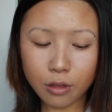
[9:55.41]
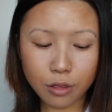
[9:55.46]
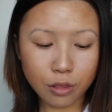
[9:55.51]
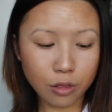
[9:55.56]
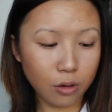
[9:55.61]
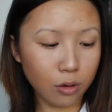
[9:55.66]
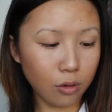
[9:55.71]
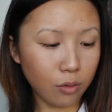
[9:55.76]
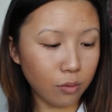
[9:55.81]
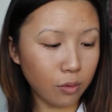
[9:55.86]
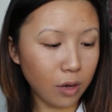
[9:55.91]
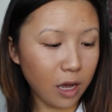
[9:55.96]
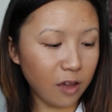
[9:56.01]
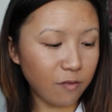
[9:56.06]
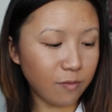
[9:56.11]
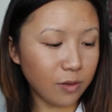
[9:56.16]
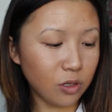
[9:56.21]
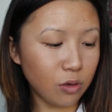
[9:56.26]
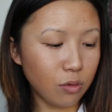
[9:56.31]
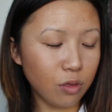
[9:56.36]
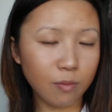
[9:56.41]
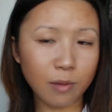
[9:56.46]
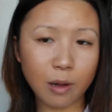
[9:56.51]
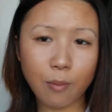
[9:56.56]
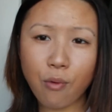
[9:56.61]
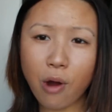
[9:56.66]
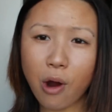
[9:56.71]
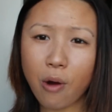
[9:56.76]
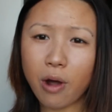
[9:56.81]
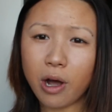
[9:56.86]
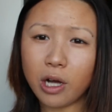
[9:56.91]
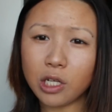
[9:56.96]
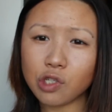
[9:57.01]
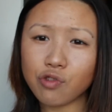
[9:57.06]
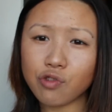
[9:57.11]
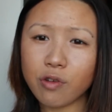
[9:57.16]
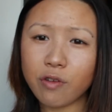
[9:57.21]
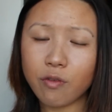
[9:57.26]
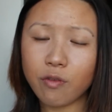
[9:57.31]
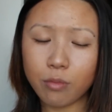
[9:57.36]
So I've been using my brow
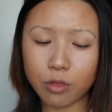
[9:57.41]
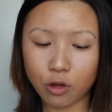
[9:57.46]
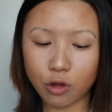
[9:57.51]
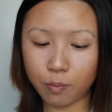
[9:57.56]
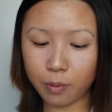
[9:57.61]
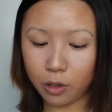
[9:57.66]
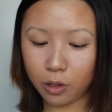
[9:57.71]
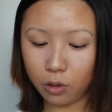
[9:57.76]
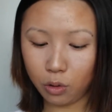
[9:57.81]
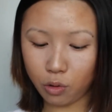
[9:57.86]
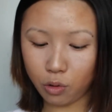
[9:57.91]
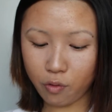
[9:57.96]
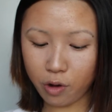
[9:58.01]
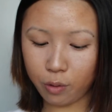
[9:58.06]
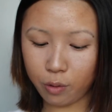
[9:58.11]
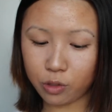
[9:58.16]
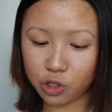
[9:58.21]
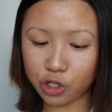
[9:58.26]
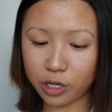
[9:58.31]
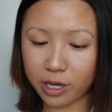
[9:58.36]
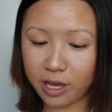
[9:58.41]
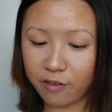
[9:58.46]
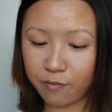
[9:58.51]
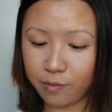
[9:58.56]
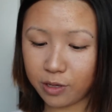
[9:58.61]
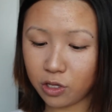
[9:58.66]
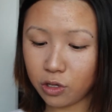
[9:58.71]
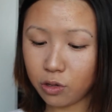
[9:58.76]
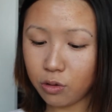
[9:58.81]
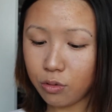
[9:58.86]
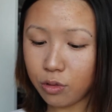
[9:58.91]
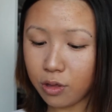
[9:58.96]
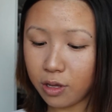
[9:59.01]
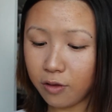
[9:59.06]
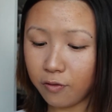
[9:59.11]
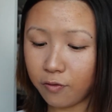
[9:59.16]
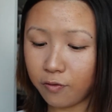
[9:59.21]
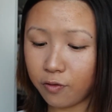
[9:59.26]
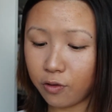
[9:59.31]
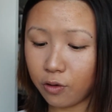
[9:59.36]
Archery from Soap and Glory, which I have been
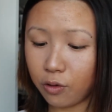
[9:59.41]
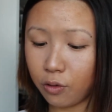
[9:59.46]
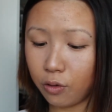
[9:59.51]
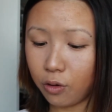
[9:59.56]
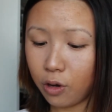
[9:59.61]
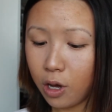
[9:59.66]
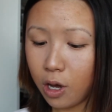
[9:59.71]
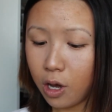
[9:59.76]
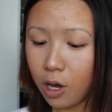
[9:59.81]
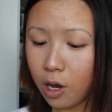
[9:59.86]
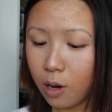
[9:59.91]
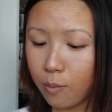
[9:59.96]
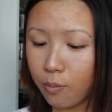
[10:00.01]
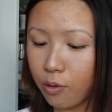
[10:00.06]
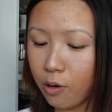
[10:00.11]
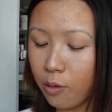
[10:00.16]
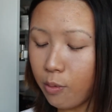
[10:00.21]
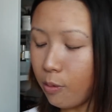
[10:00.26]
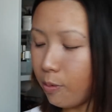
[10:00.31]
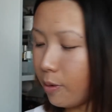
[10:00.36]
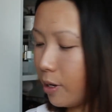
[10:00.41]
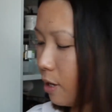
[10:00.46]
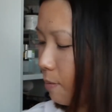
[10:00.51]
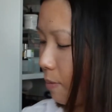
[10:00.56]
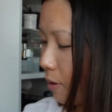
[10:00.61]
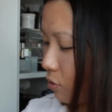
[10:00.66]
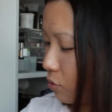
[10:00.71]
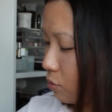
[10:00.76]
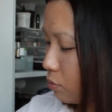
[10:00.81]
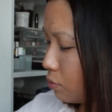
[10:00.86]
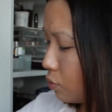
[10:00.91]
using for probably about